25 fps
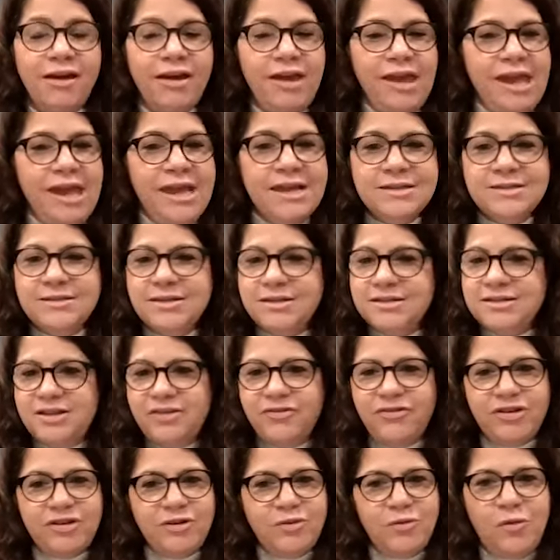it's a
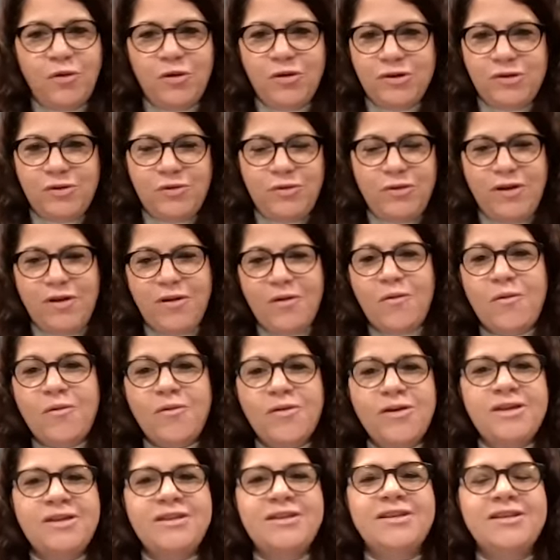different world we are
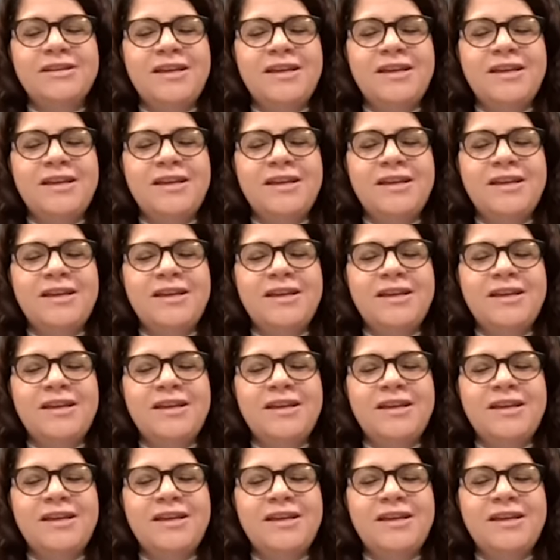going,